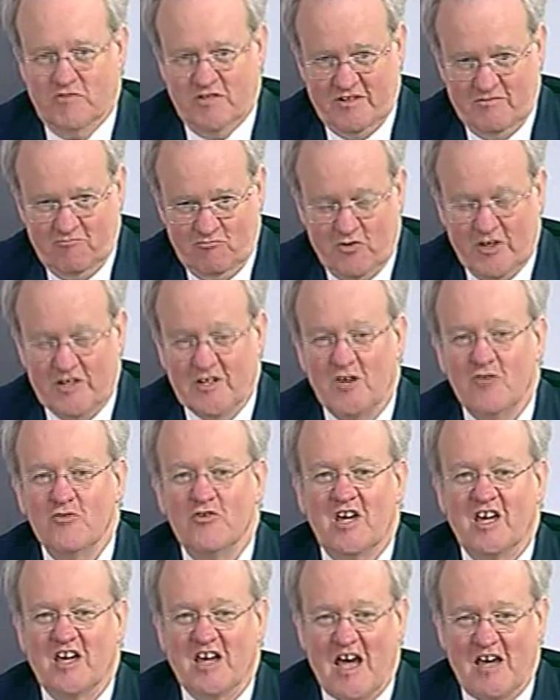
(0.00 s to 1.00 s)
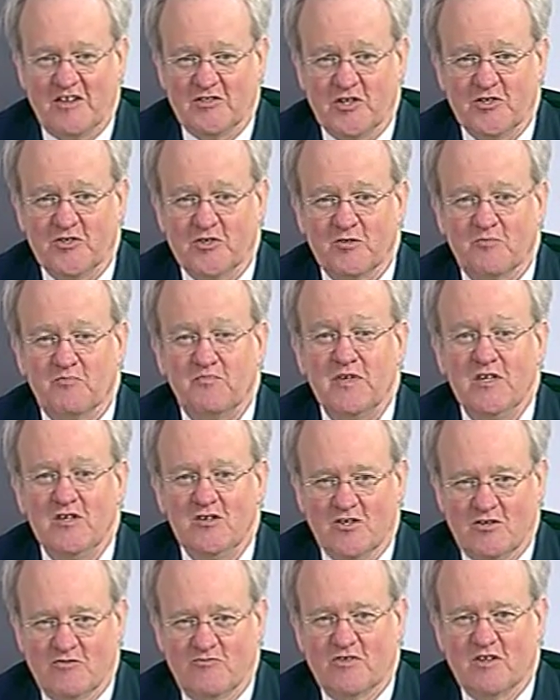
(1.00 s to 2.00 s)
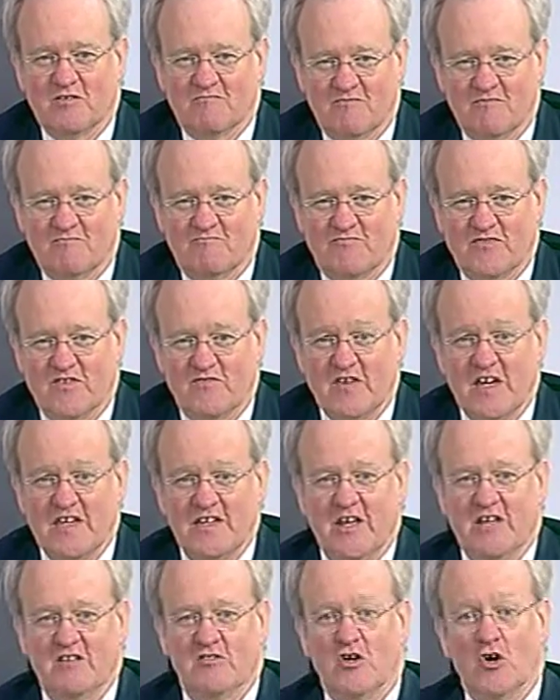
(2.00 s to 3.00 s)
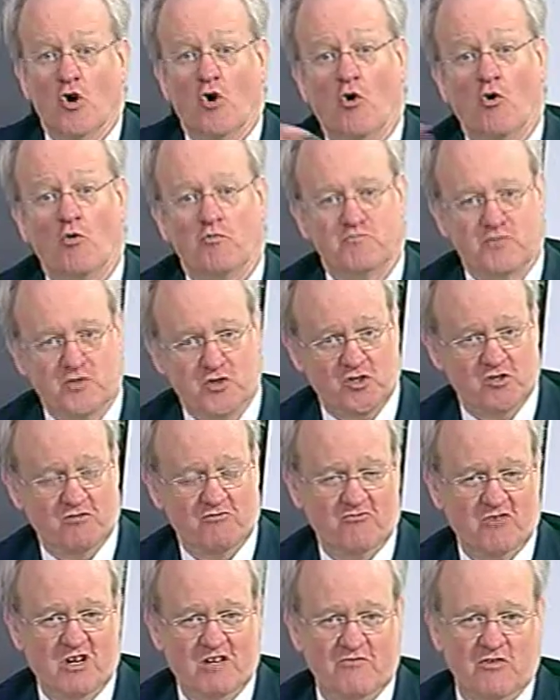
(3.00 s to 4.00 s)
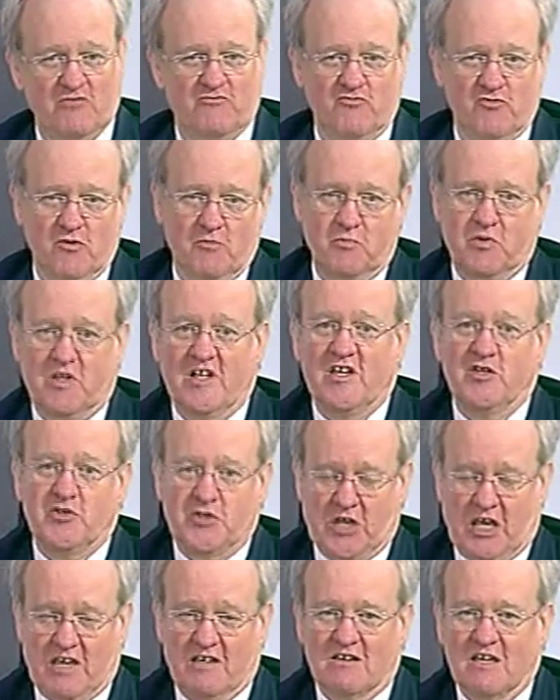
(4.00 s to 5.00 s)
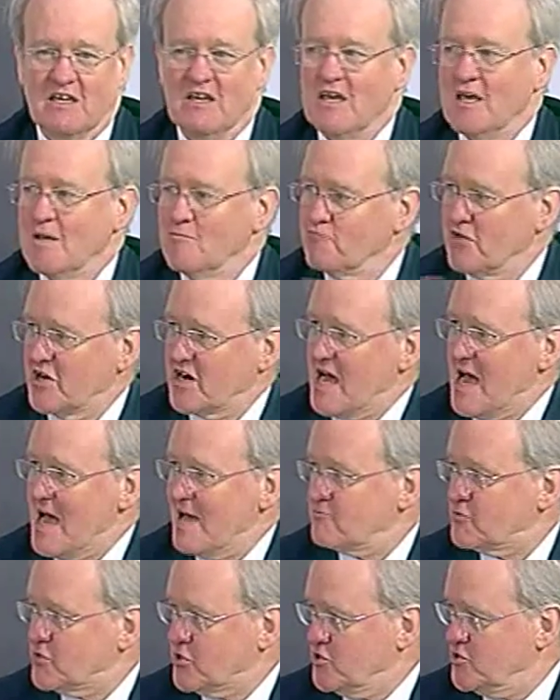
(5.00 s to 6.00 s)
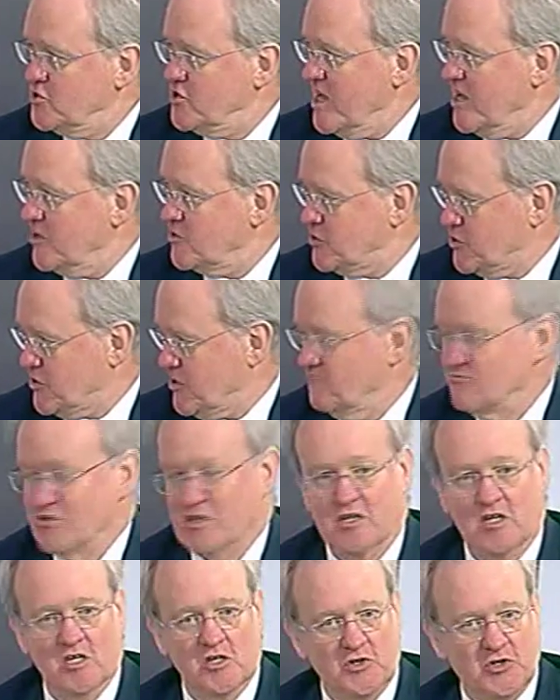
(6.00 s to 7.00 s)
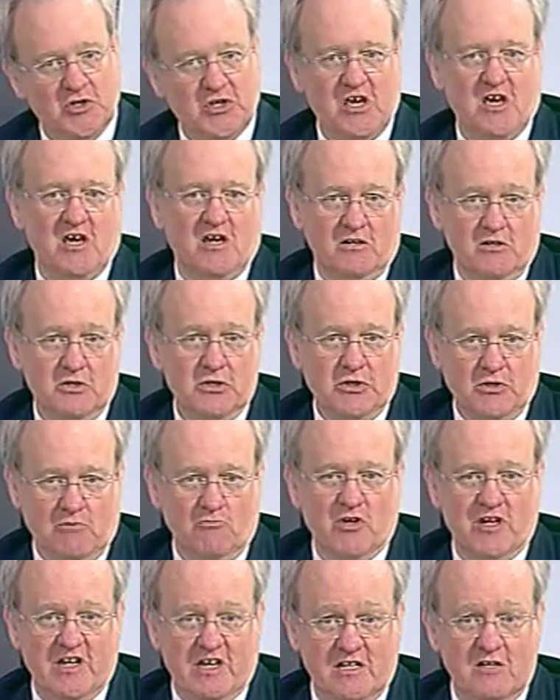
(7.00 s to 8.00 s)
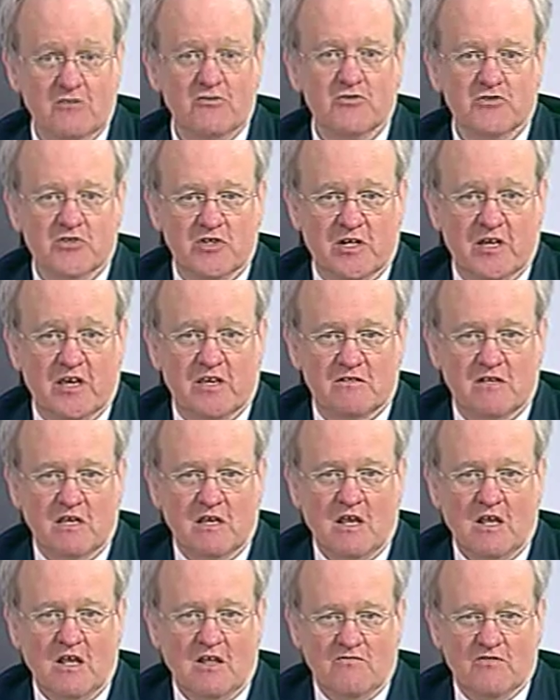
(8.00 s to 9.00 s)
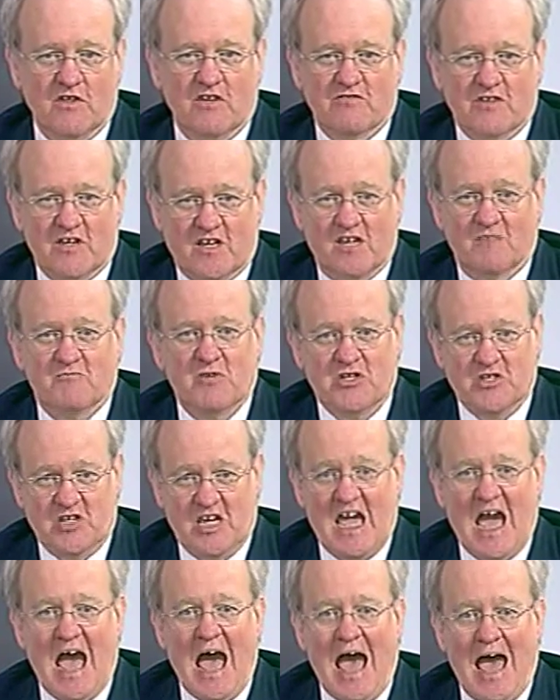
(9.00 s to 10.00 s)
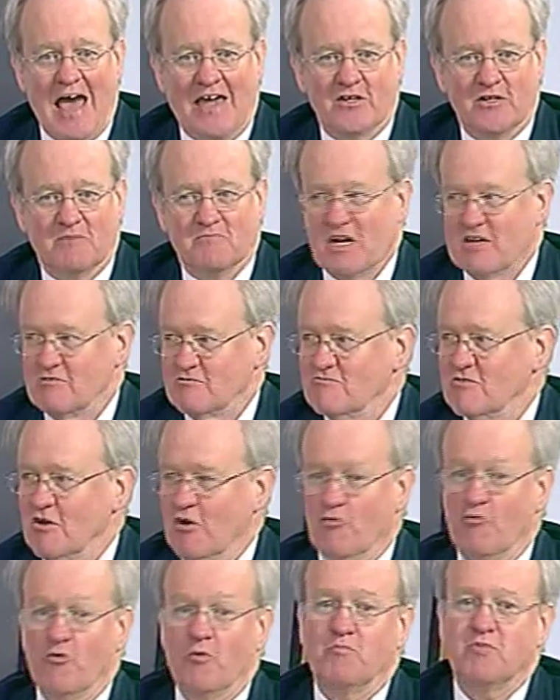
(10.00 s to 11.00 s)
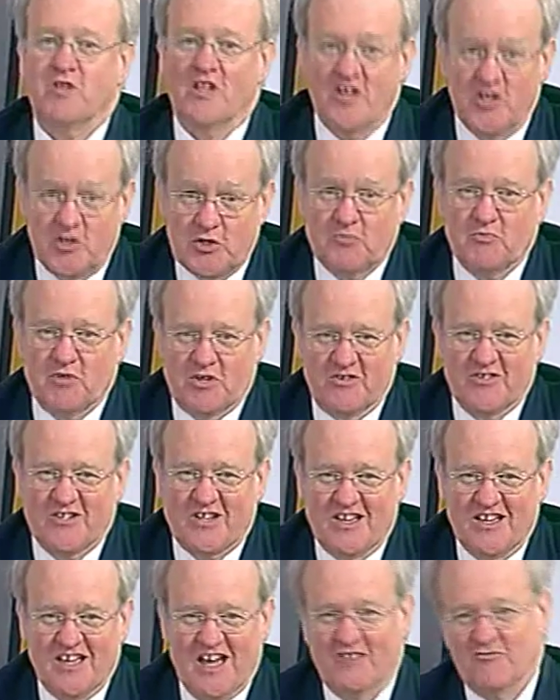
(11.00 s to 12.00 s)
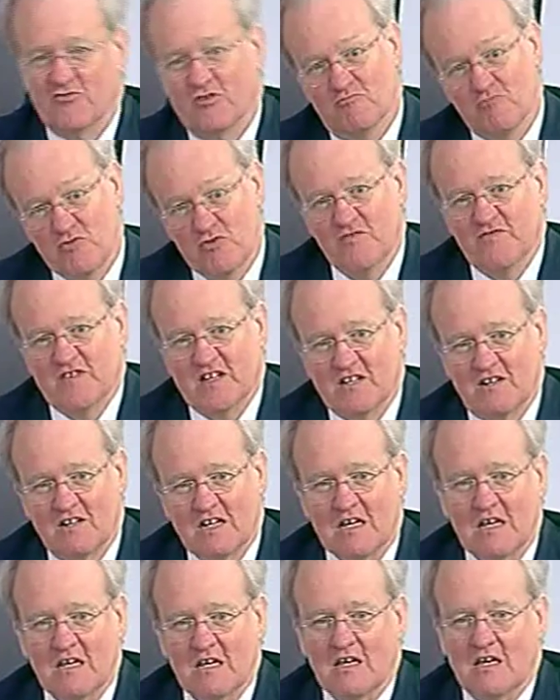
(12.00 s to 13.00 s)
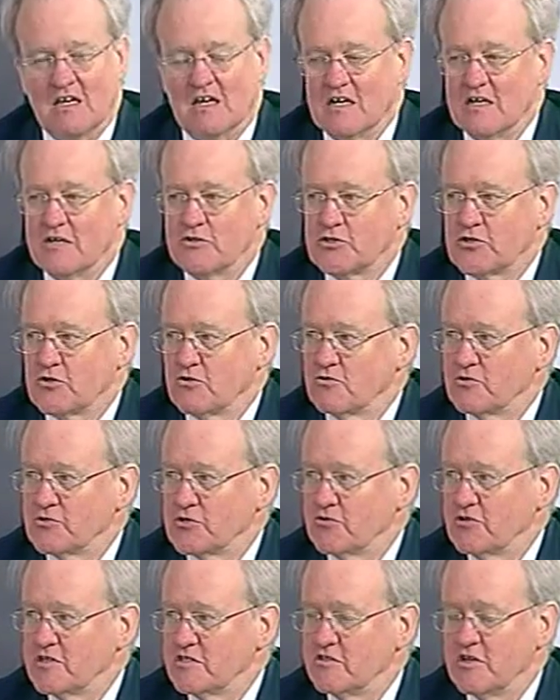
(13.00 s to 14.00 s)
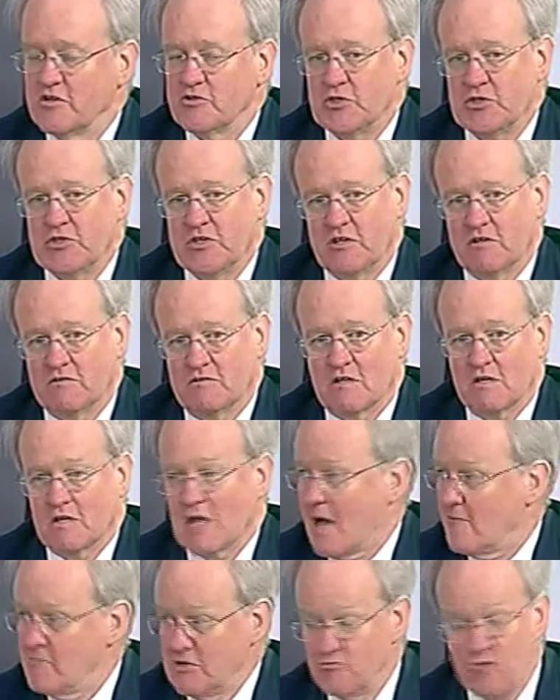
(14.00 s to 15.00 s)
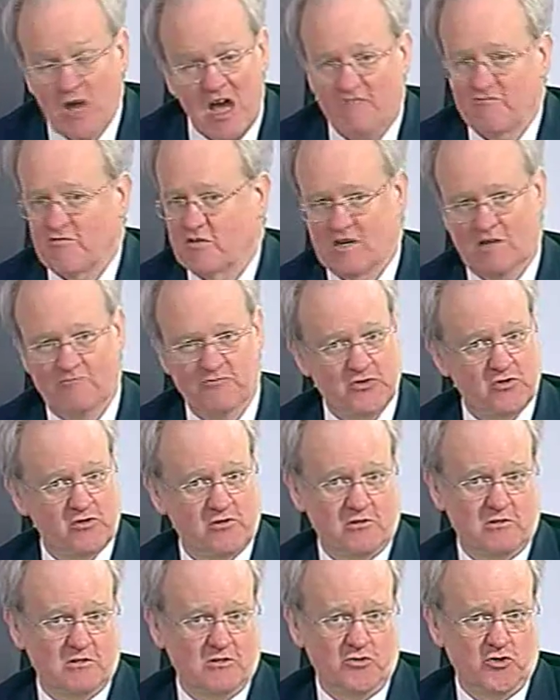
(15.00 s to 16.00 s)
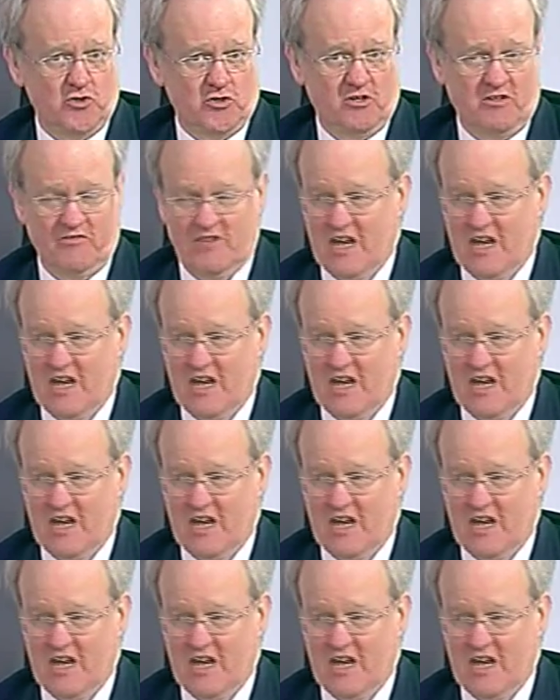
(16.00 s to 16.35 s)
when looking at it, it appeared that providing the option rather than replacing perhaps addressed some of the concerns when I looked at it that the committee had about replacement and removing. So it does. I mean, we haven't come to a conclusion